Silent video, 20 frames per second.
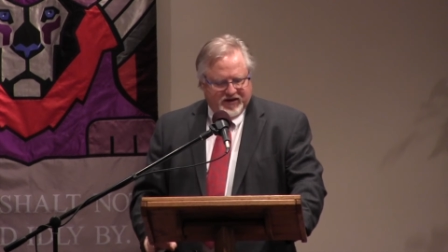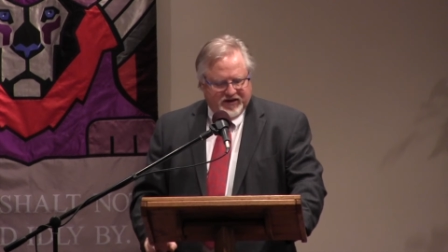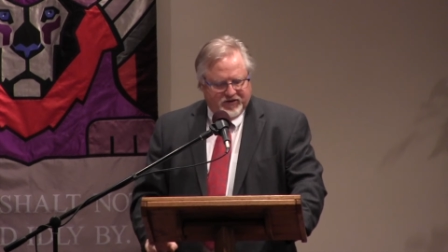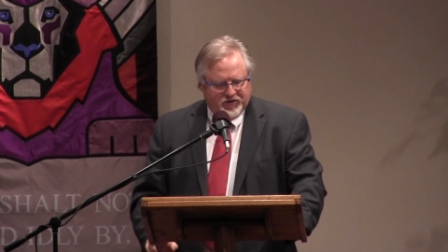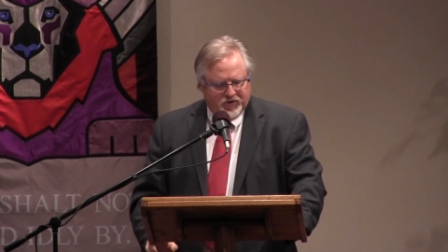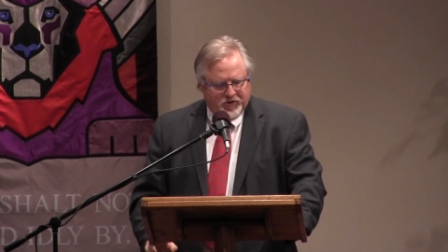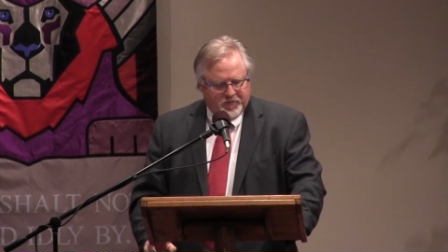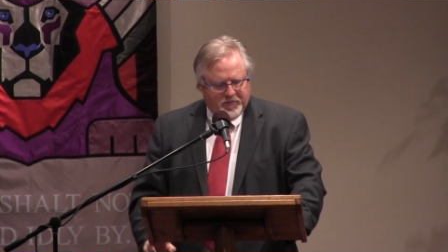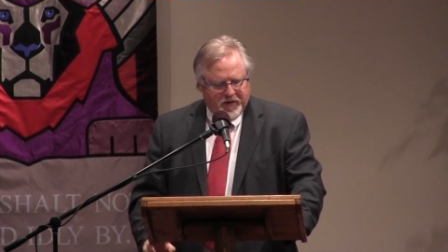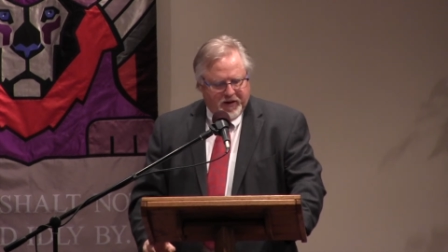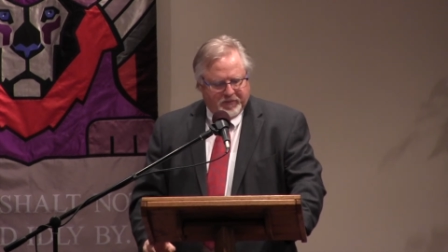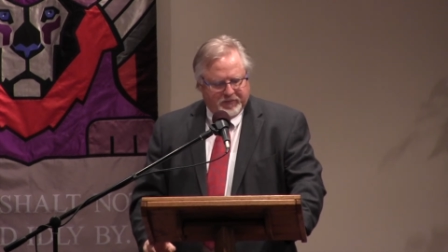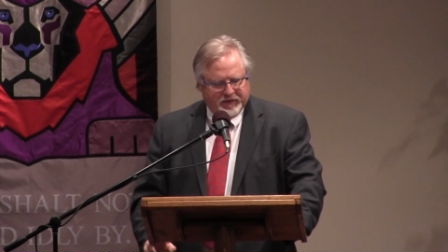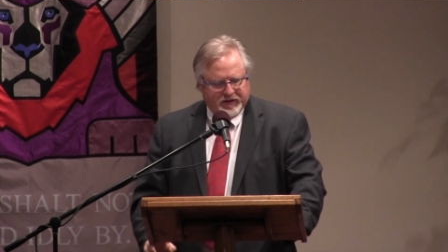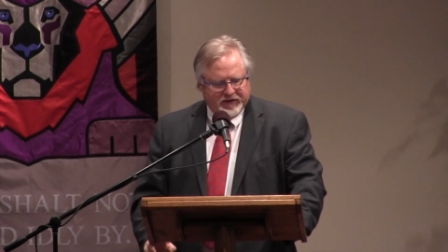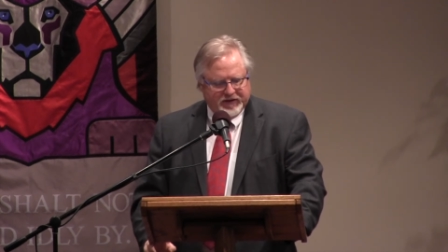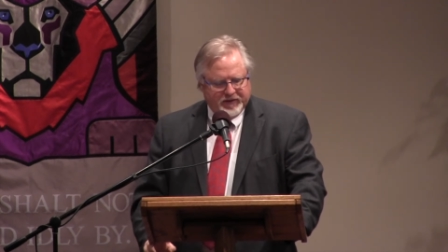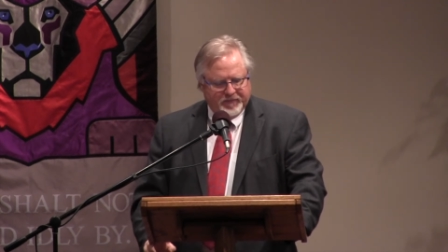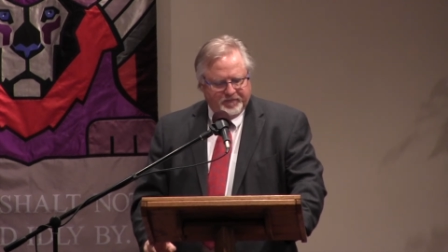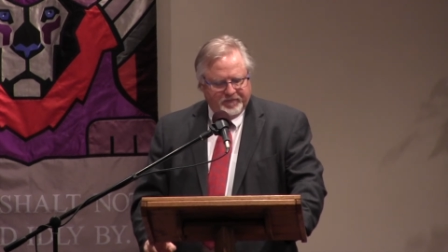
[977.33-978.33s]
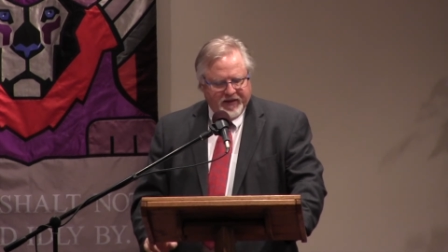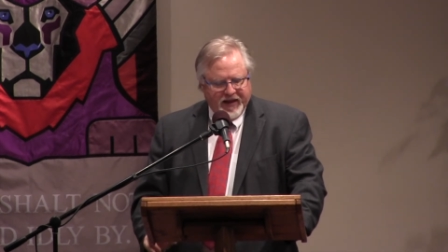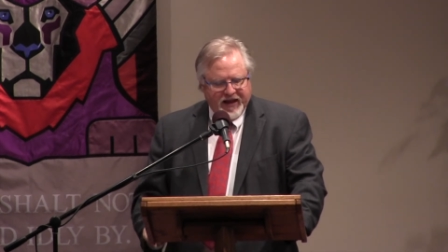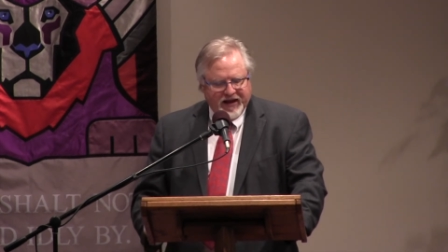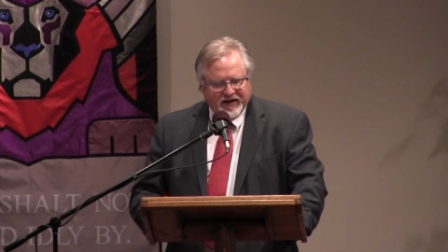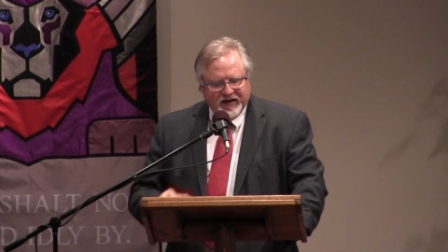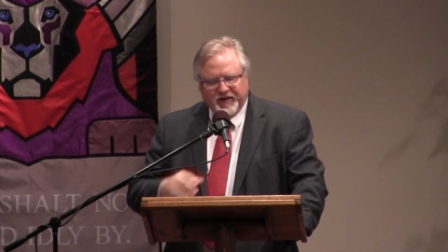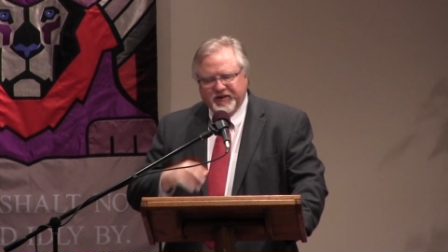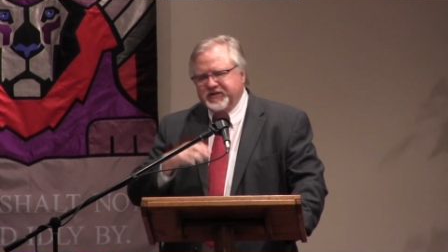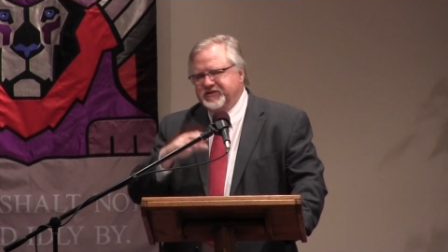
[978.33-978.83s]
into the public?
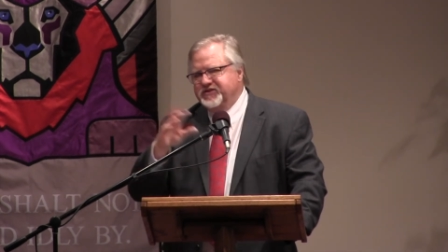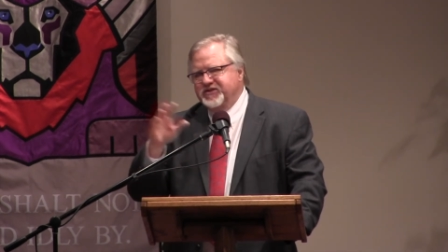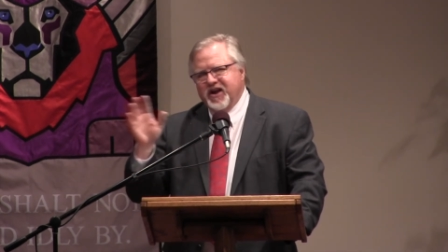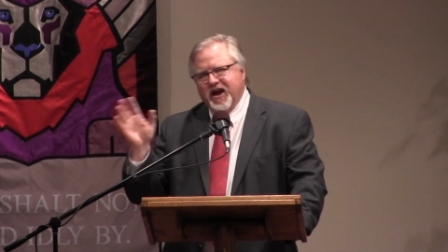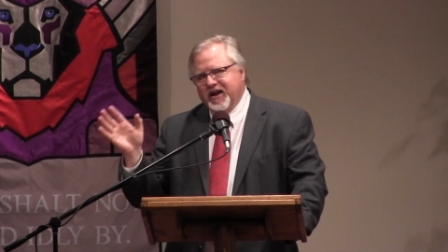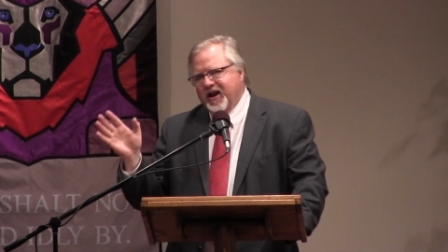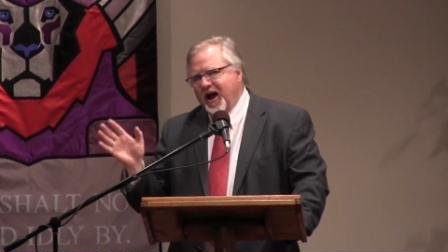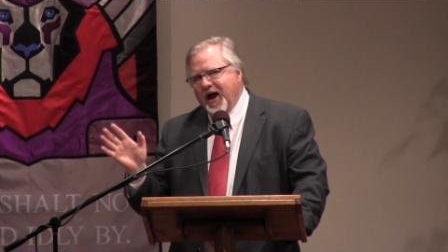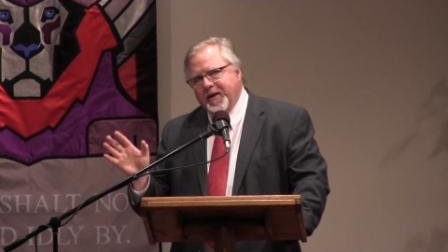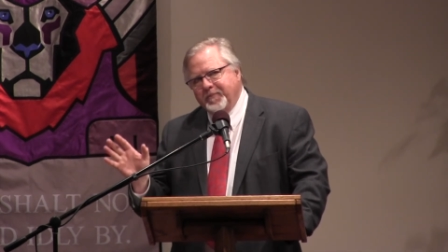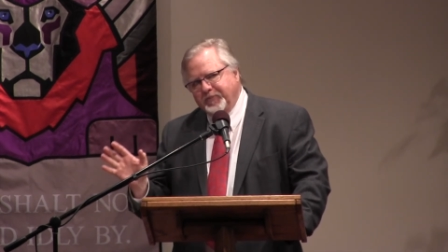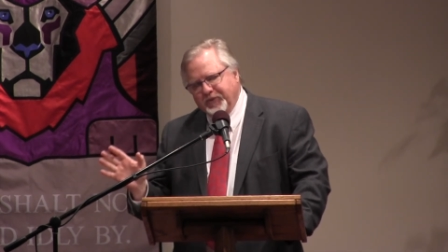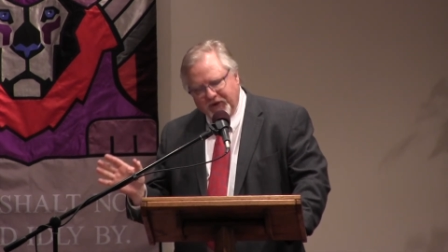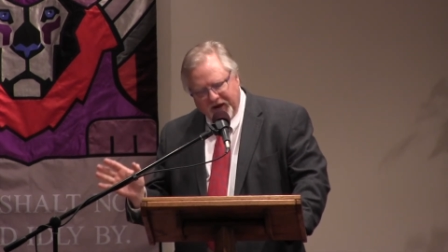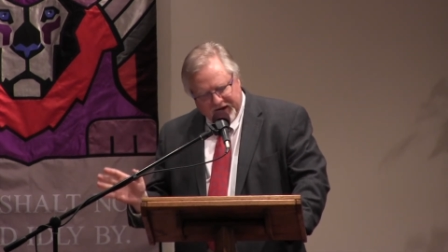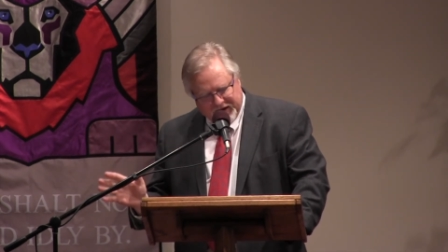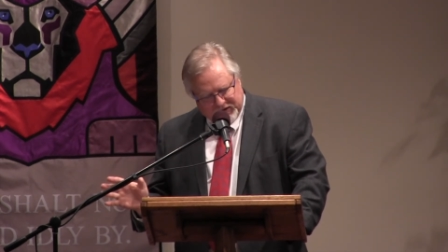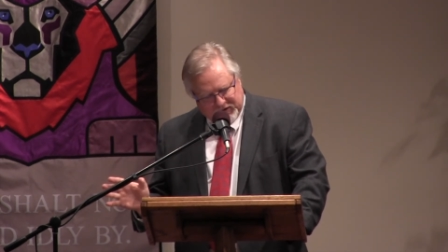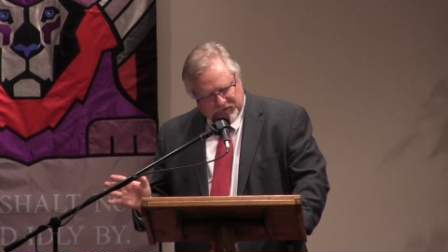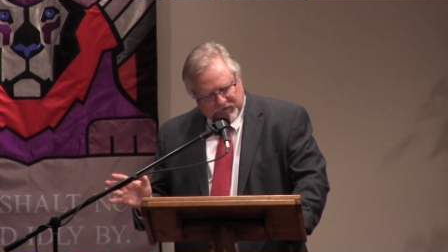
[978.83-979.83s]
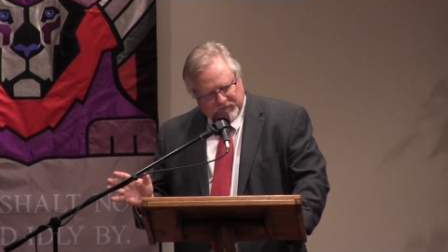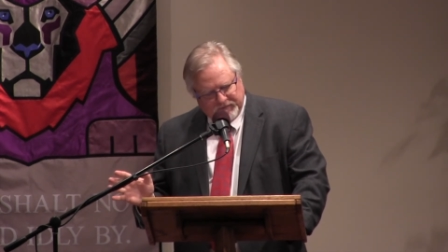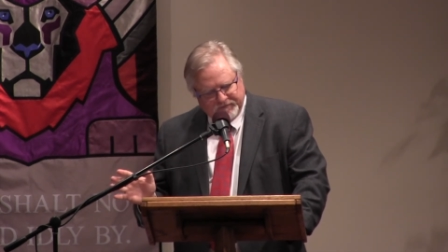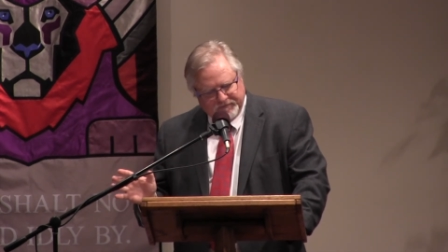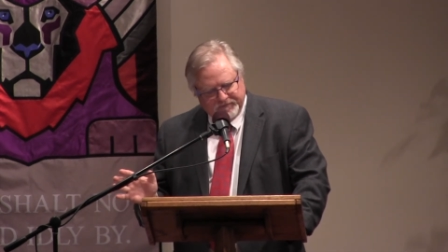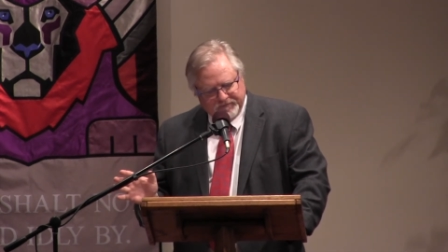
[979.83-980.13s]
Now, this is not a hypothetical.